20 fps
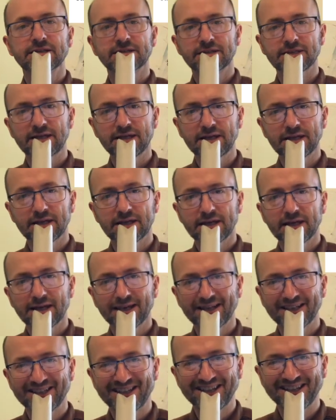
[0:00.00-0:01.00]
C,
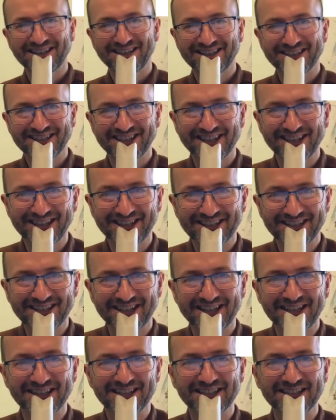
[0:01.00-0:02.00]
D, C,
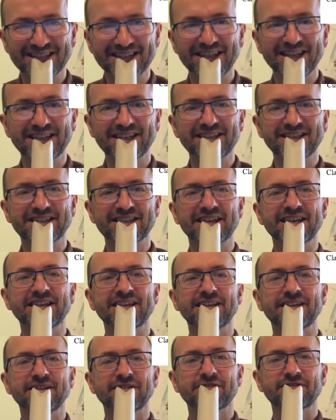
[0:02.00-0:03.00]
D, C,
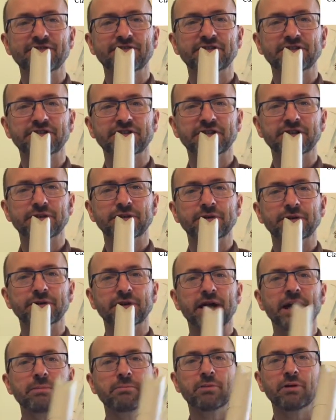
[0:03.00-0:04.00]
D for 2.
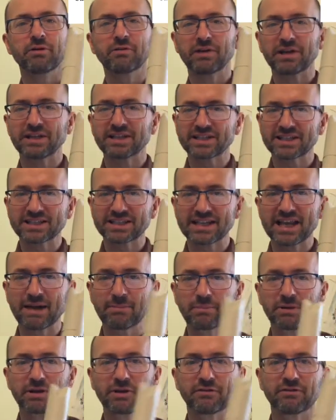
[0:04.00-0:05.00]
And moving,
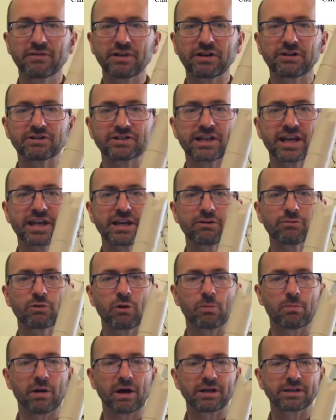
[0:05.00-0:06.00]
snapping your fingers like a
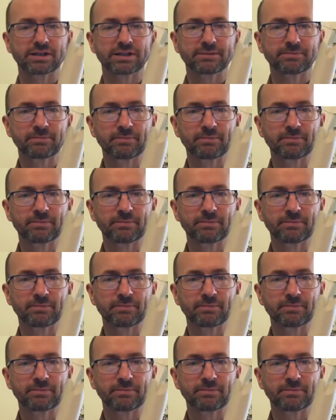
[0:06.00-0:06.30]
robot.